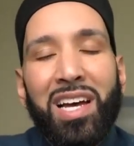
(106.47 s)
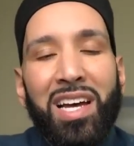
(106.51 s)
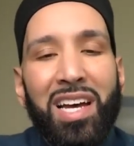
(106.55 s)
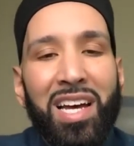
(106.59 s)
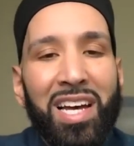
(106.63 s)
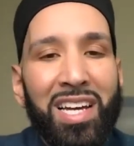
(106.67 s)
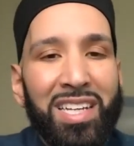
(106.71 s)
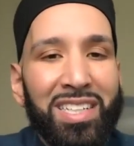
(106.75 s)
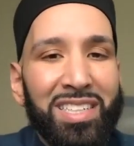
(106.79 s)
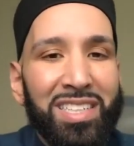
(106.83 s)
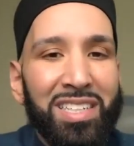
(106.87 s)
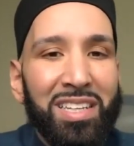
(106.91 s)

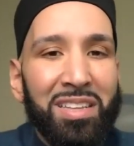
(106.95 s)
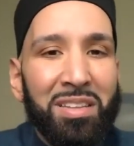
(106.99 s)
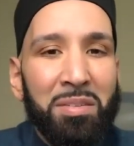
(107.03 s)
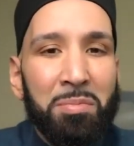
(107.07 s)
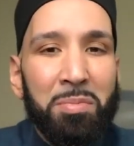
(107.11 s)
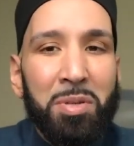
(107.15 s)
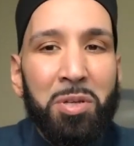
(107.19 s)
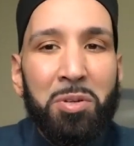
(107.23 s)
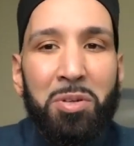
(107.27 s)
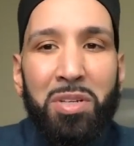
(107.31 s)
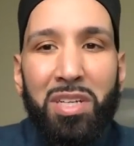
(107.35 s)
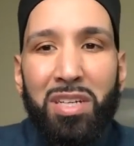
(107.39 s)
And the
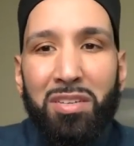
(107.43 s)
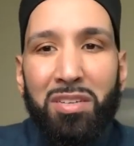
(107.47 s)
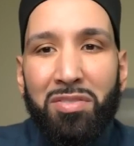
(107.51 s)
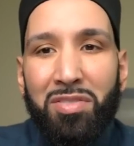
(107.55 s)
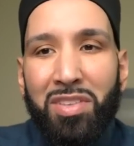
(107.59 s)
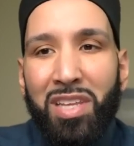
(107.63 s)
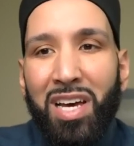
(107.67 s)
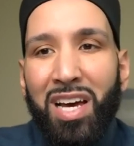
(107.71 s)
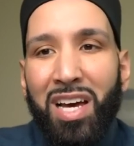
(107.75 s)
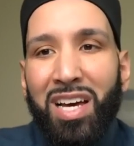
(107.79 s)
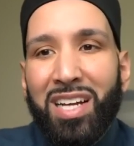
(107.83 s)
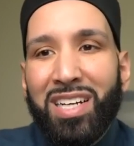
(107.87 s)
beauty of
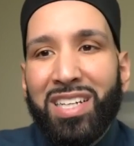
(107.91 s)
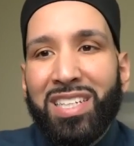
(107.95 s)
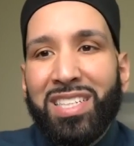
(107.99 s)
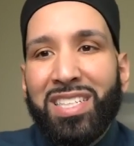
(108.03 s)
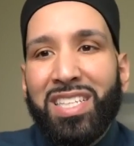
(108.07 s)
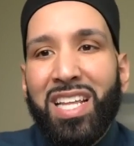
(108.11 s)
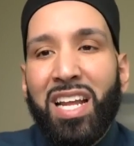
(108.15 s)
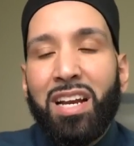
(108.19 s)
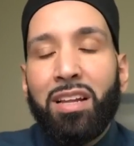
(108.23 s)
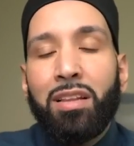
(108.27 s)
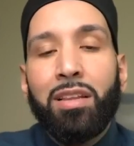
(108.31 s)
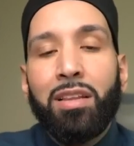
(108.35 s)
that is
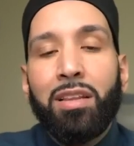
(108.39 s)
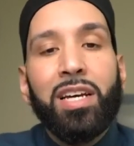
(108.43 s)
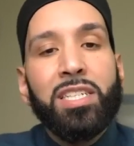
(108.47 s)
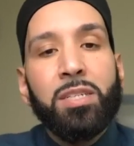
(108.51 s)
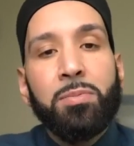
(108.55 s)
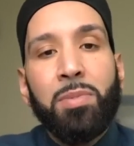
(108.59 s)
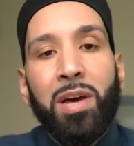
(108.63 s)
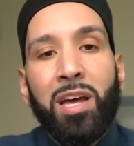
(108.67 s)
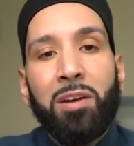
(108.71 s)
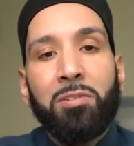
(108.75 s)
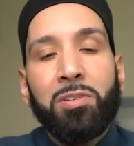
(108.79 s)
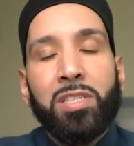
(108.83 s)
that Allah
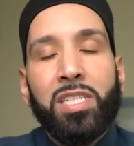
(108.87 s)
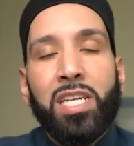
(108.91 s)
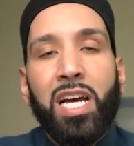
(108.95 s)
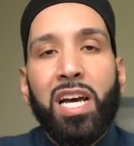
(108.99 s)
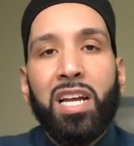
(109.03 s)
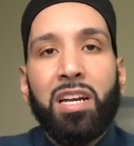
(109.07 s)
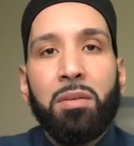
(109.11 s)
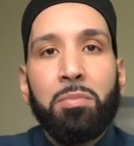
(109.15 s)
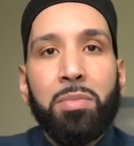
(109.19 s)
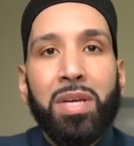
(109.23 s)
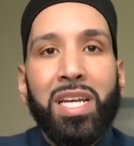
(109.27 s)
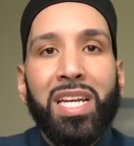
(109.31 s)
subhanahu wa
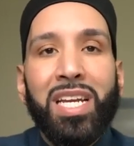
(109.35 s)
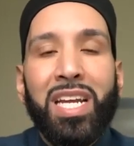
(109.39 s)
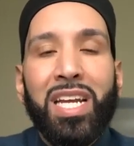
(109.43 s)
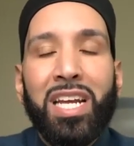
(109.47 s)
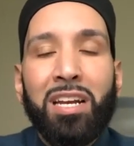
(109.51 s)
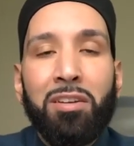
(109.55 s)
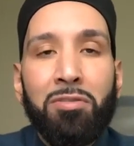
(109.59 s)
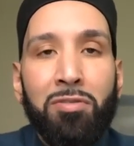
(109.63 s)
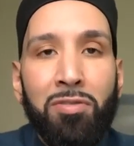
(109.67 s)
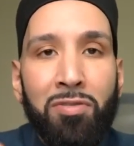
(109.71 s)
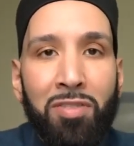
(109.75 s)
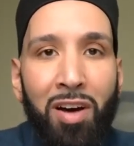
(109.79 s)
ta'ala made it
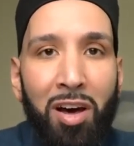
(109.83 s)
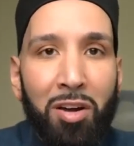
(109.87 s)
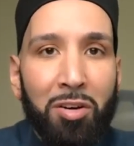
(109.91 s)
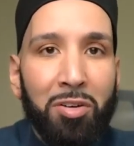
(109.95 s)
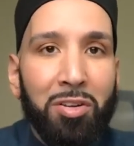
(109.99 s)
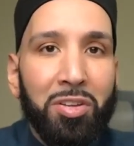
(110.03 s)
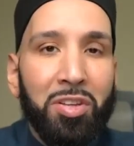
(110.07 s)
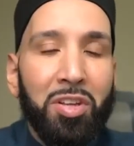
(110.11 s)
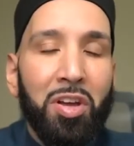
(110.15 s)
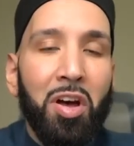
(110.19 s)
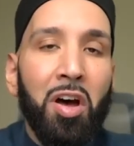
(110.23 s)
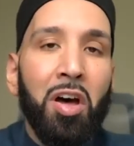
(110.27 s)

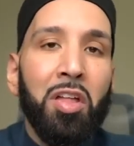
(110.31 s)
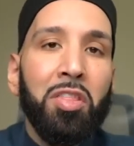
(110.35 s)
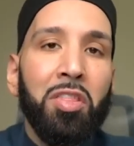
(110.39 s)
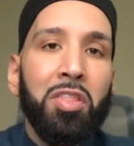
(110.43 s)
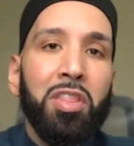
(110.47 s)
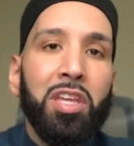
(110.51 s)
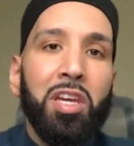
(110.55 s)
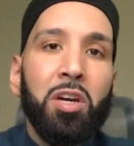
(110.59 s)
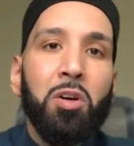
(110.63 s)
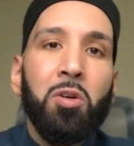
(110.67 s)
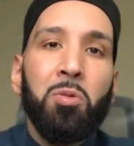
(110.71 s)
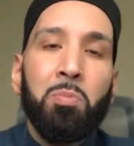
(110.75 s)
fard on
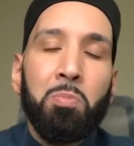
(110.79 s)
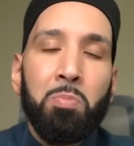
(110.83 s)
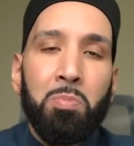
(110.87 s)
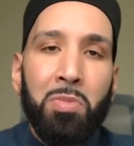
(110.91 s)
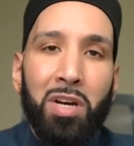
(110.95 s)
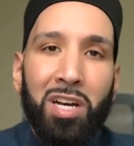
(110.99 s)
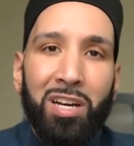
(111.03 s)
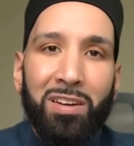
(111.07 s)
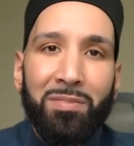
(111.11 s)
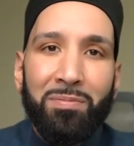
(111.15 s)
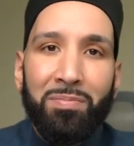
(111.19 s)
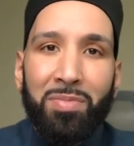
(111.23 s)
the
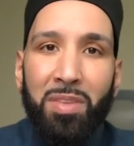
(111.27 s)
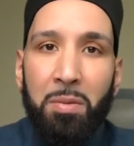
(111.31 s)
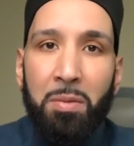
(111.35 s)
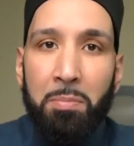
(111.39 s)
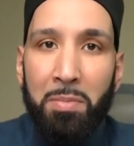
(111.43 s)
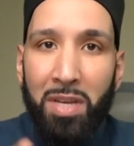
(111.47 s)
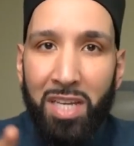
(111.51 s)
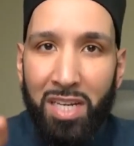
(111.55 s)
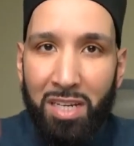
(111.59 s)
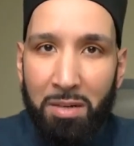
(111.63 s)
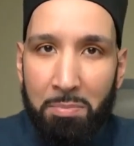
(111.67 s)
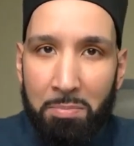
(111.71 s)
ummah,
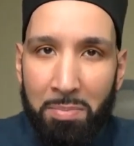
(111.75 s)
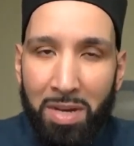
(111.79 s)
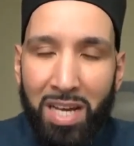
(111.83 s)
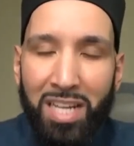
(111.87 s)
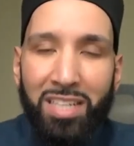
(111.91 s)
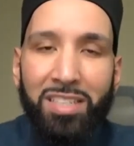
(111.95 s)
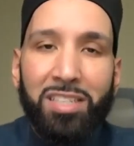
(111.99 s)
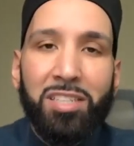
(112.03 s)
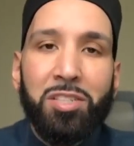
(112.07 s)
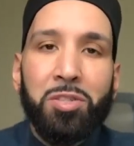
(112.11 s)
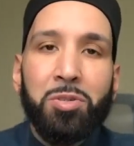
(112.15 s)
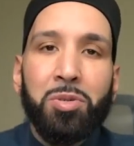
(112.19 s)
made it
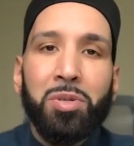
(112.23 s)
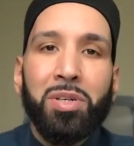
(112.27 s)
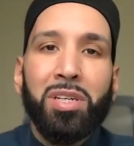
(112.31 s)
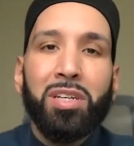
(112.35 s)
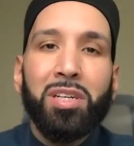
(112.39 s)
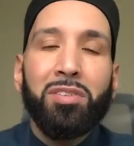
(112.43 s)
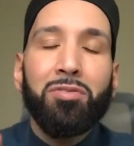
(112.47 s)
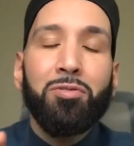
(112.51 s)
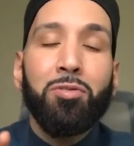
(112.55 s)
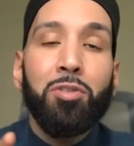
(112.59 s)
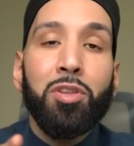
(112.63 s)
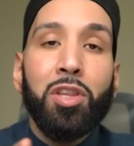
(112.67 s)
mandatory
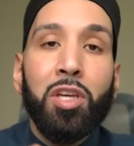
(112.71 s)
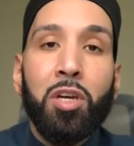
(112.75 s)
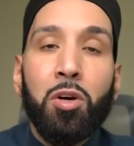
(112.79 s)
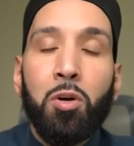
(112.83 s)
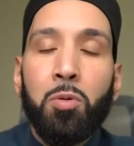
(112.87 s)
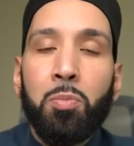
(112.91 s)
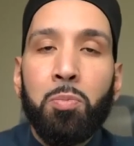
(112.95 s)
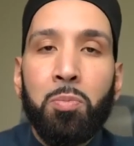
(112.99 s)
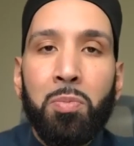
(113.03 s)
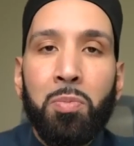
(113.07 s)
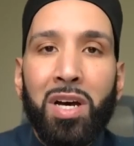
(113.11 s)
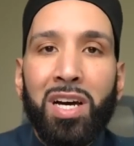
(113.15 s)
for the
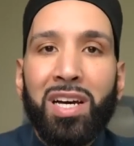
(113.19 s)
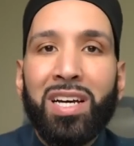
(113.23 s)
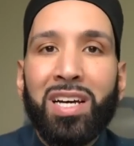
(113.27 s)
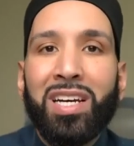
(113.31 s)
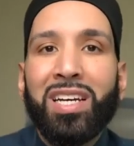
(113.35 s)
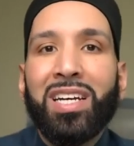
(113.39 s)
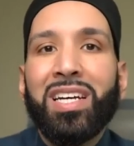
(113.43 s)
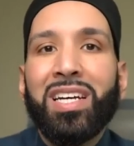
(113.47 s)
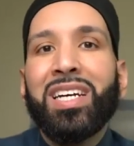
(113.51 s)
ummah,